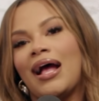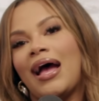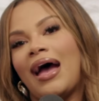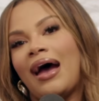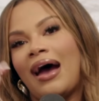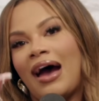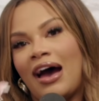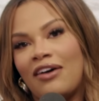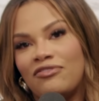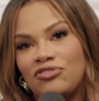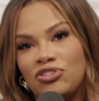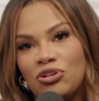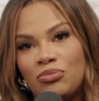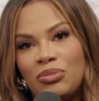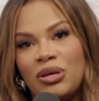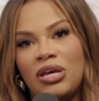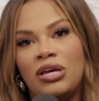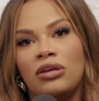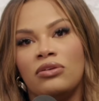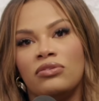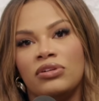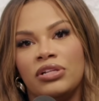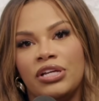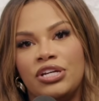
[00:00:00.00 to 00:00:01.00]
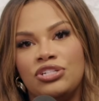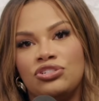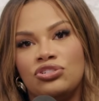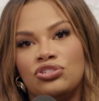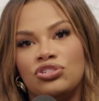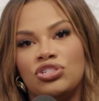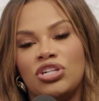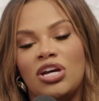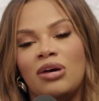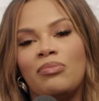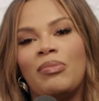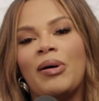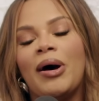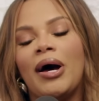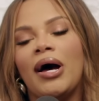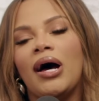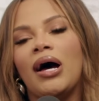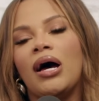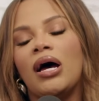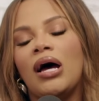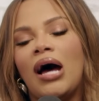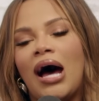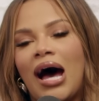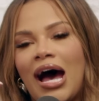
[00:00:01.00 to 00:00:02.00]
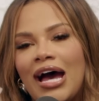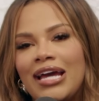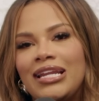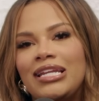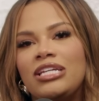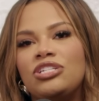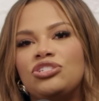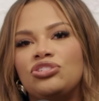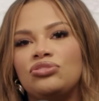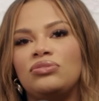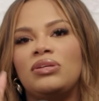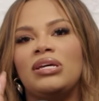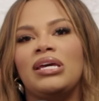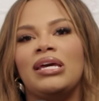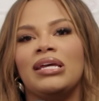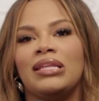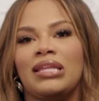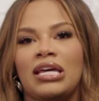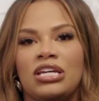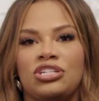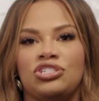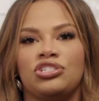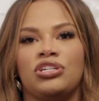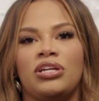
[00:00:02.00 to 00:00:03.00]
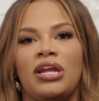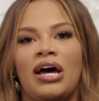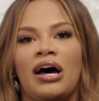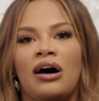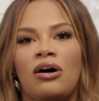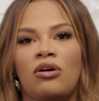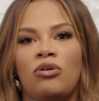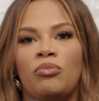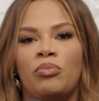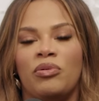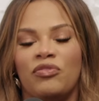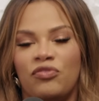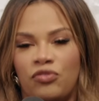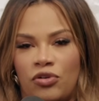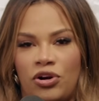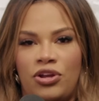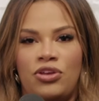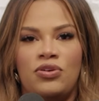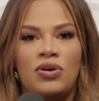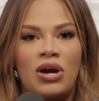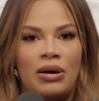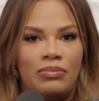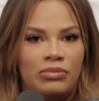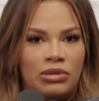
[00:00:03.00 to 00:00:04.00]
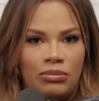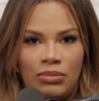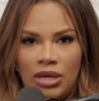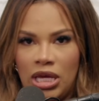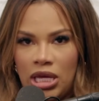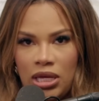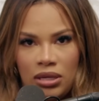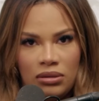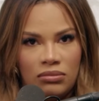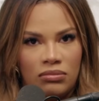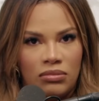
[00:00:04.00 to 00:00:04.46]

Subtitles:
after being in a relationship, I need you to get that shit out before you come to me.